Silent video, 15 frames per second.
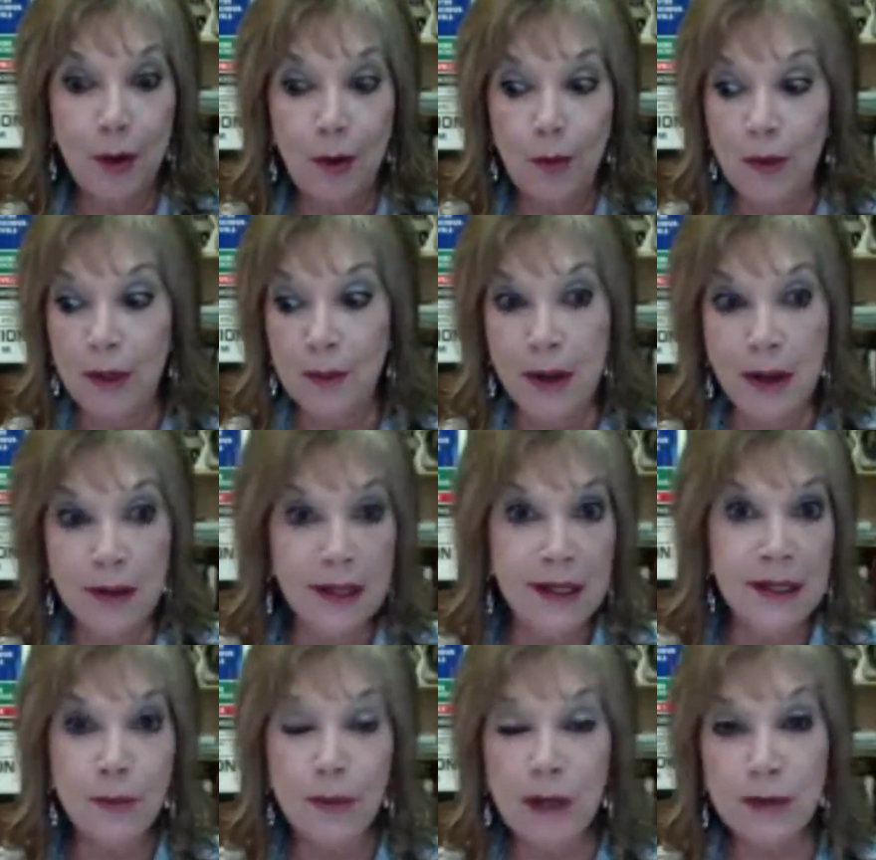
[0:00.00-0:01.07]
So what
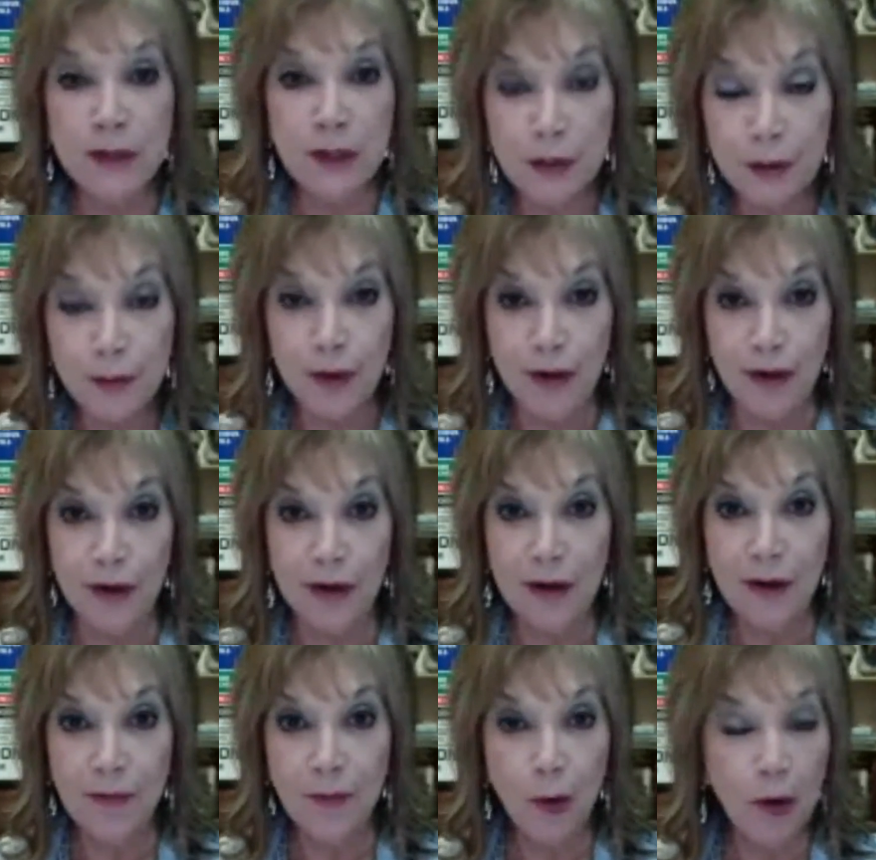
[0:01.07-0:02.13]
about getting rid of a
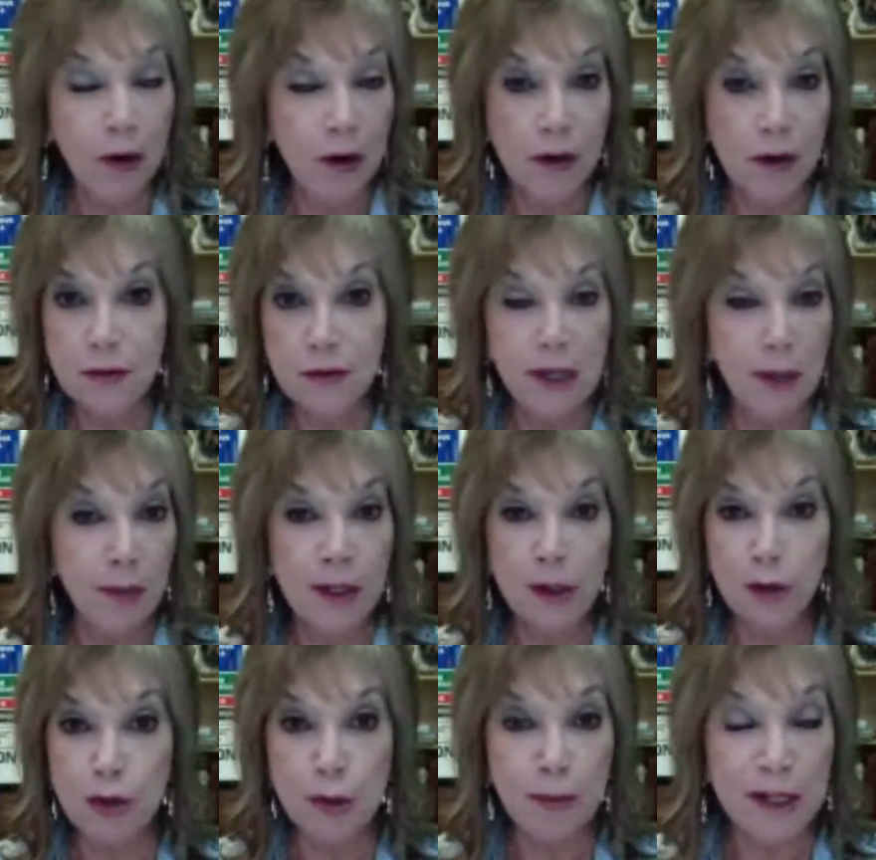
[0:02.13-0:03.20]
tumor? or
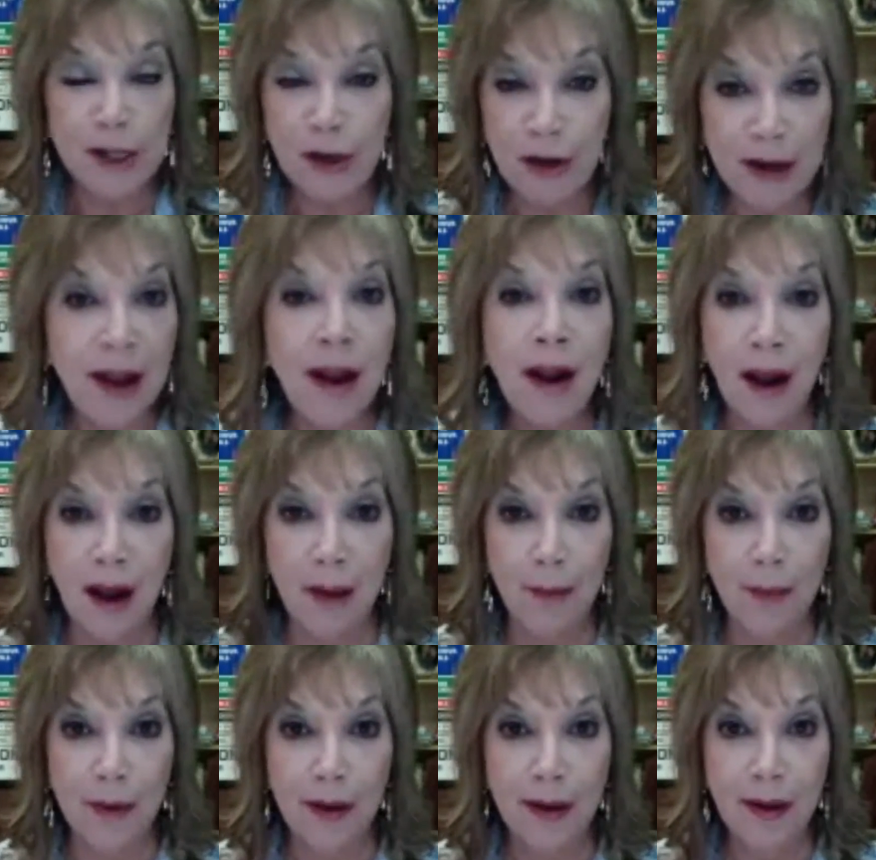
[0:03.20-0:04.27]
doubling or tripling your
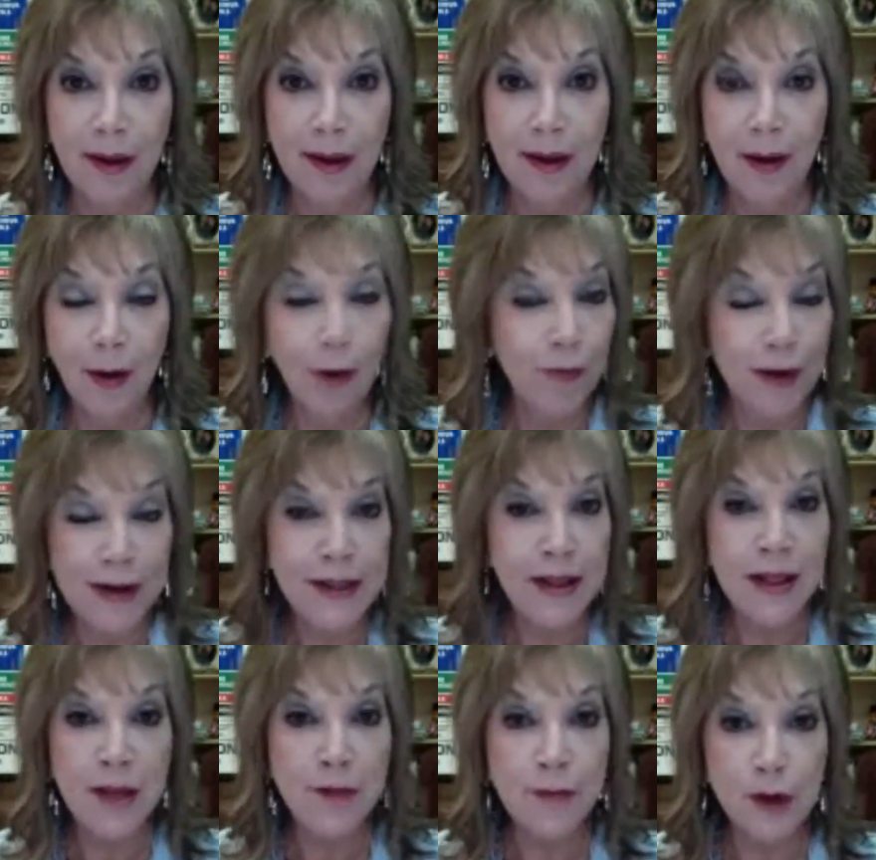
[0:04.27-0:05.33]
income or
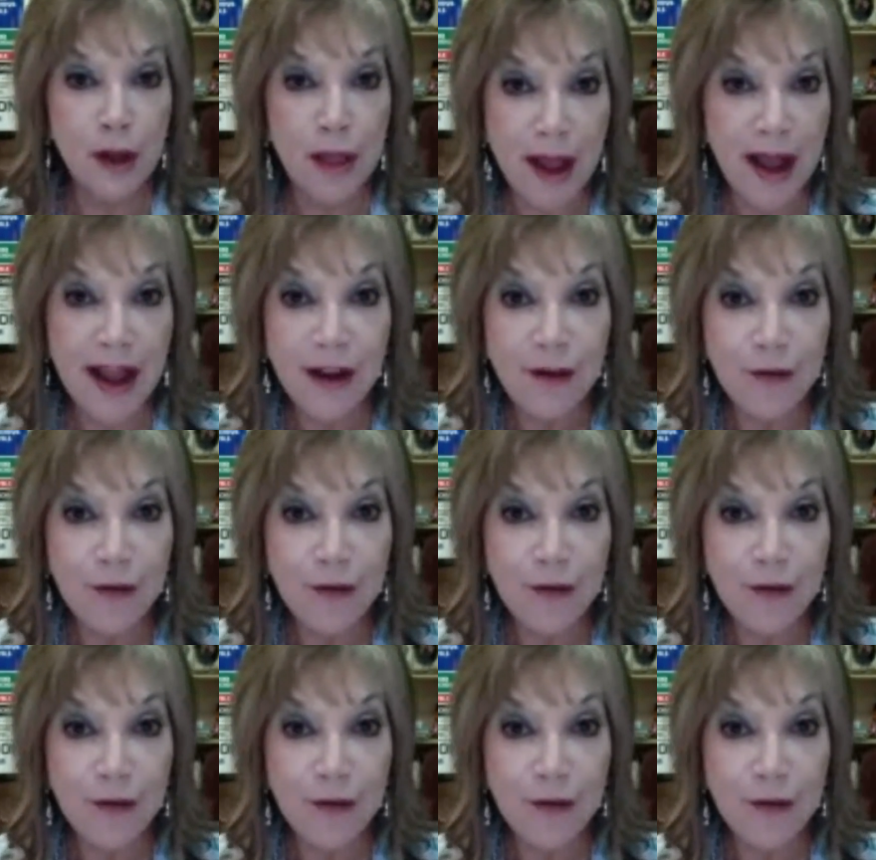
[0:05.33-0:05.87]
finding the love of your